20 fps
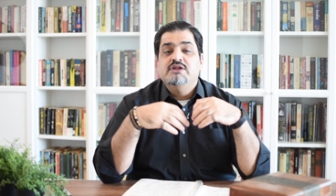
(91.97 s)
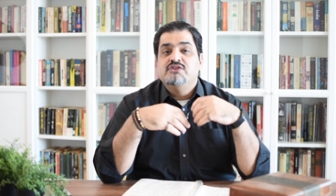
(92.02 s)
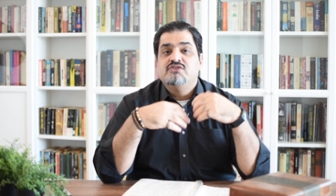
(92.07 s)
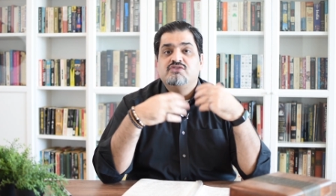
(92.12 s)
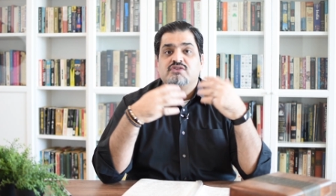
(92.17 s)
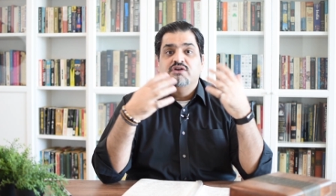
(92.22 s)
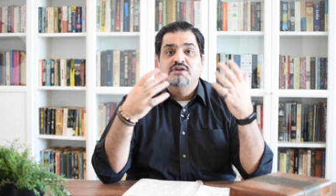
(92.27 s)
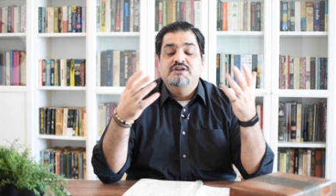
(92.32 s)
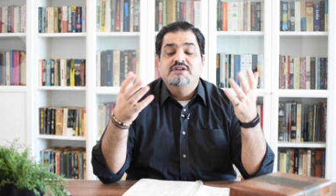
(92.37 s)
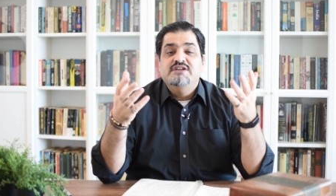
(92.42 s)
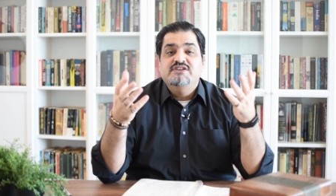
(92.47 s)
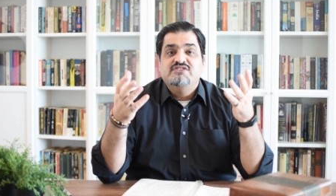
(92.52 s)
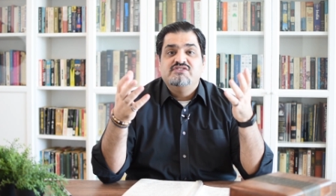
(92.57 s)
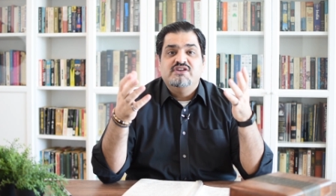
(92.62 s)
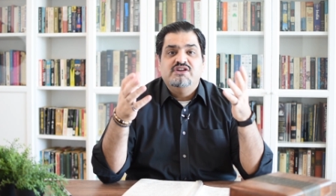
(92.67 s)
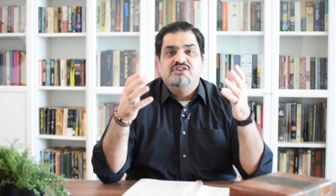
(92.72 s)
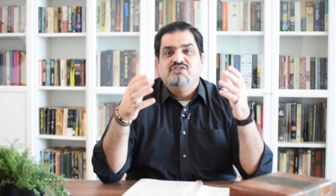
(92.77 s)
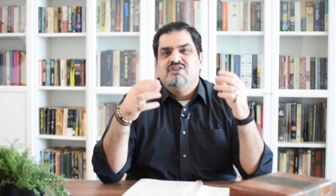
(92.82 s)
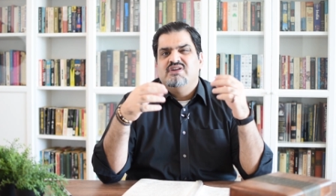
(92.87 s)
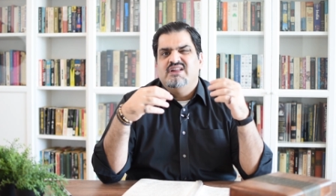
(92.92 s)
It's not
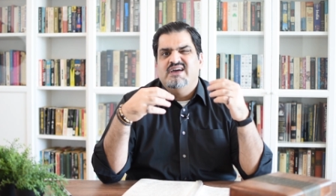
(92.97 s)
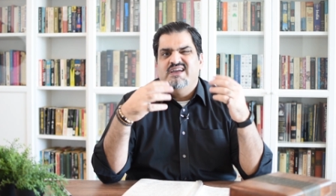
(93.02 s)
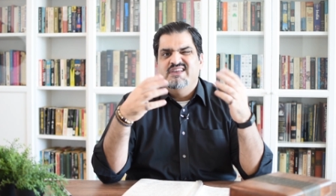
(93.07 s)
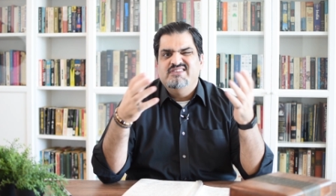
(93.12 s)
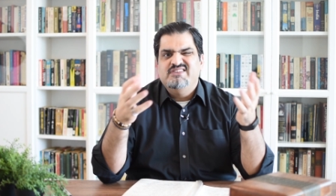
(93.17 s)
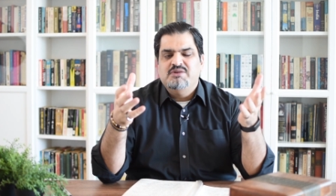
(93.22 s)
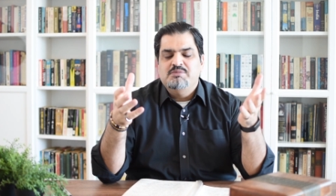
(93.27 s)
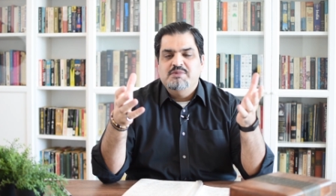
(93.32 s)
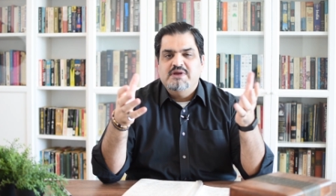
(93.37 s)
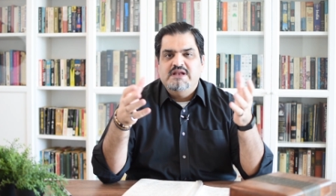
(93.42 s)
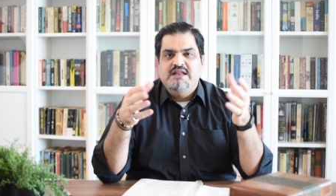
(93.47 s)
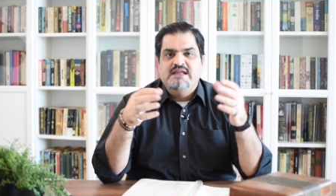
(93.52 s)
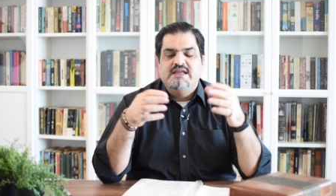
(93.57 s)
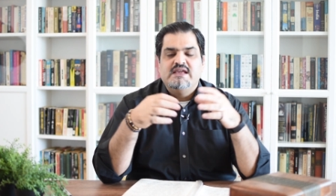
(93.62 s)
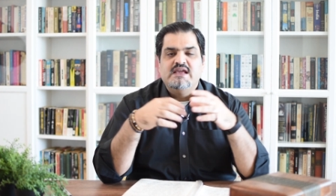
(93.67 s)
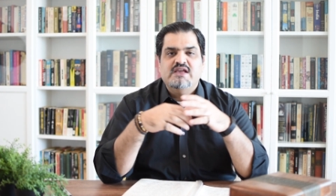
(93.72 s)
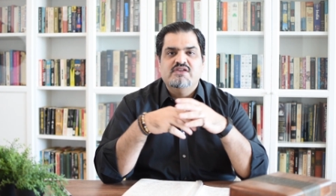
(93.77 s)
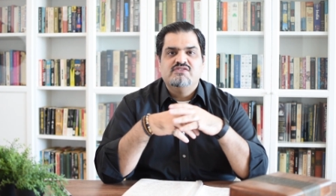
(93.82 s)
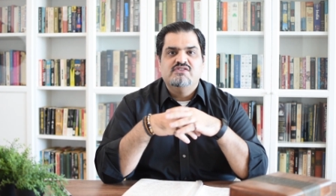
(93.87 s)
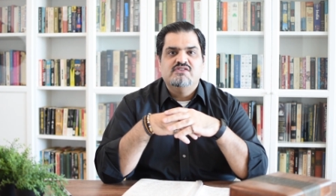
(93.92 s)
decentralized in many
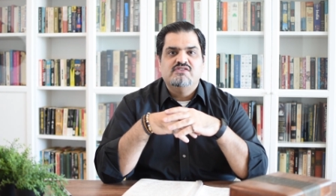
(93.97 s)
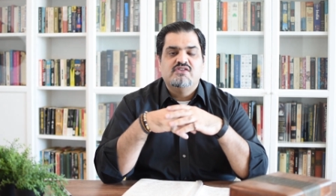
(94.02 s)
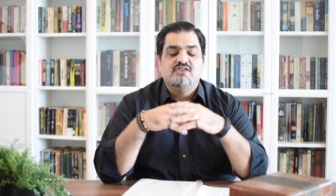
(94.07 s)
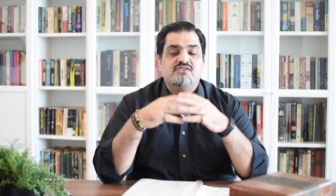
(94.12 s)
cases.